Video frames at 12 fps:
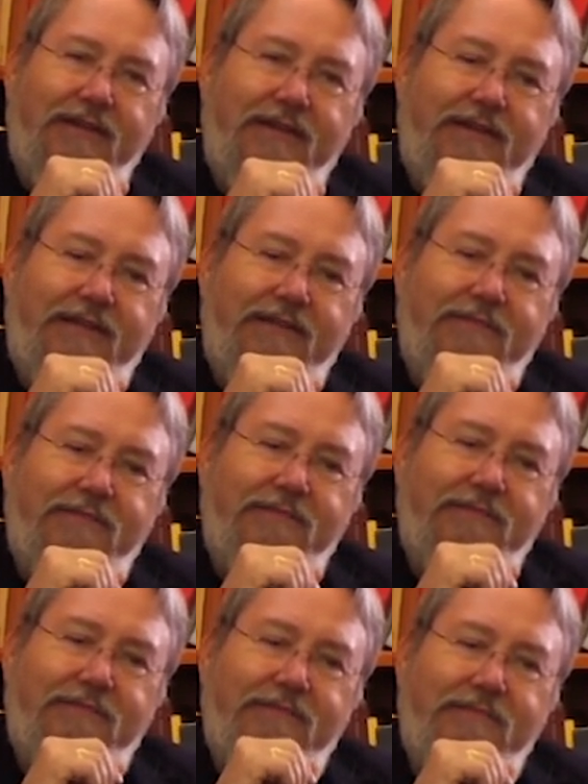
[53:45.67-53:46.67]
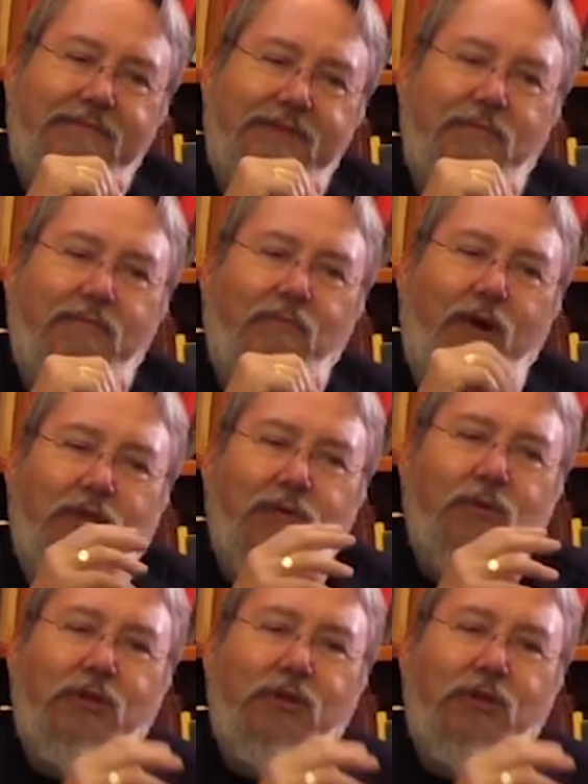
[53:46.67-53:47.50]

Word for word: uh, that what you were